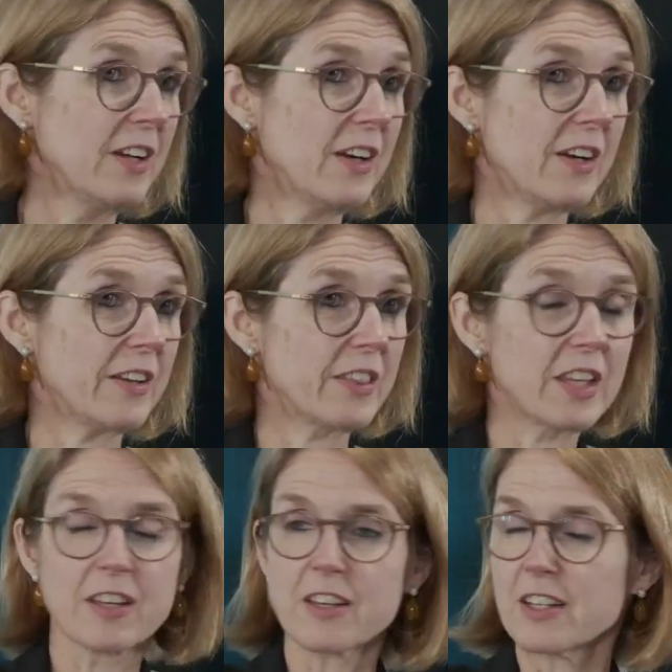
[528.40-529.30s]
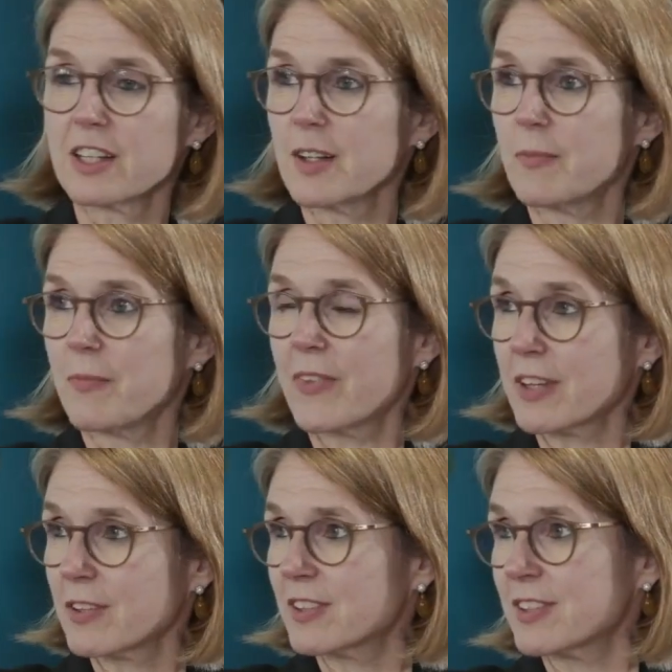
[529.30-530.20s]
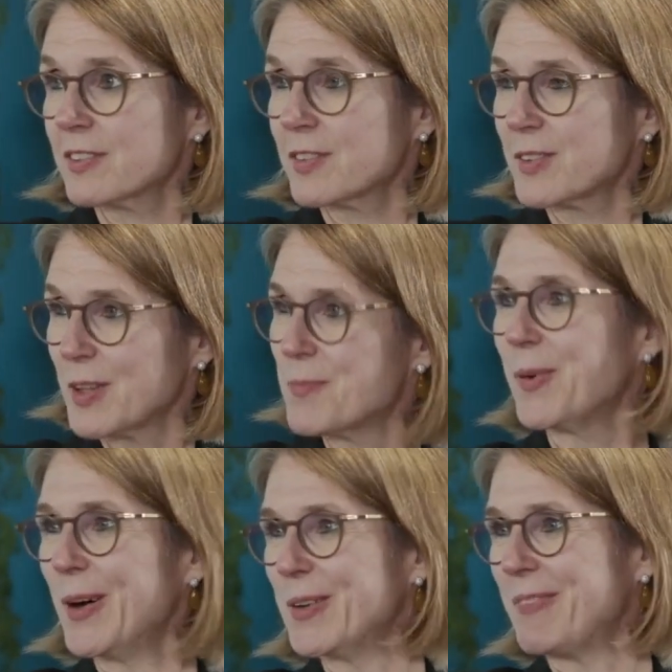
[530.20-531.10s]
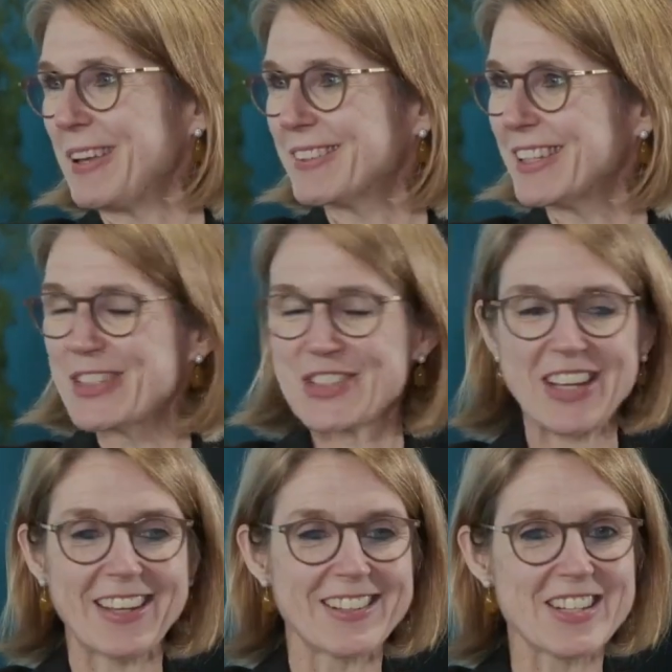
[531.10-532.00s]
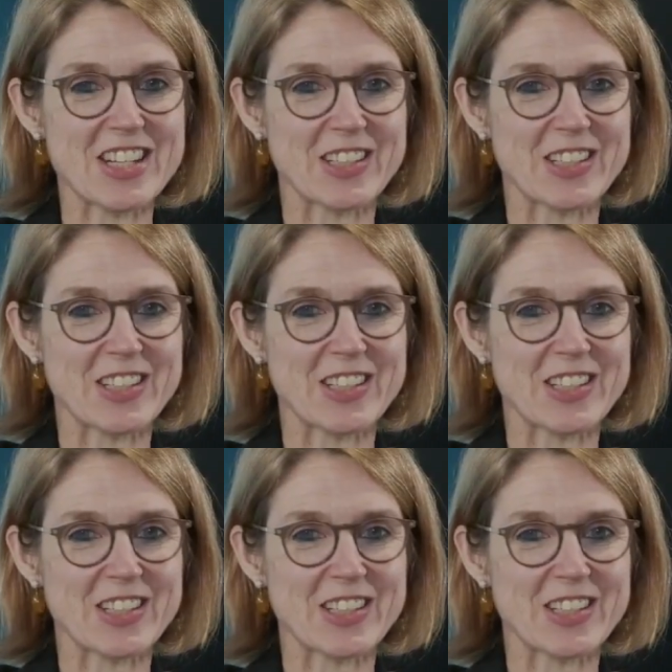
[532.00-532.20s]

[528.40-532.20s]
I think that is the important message, and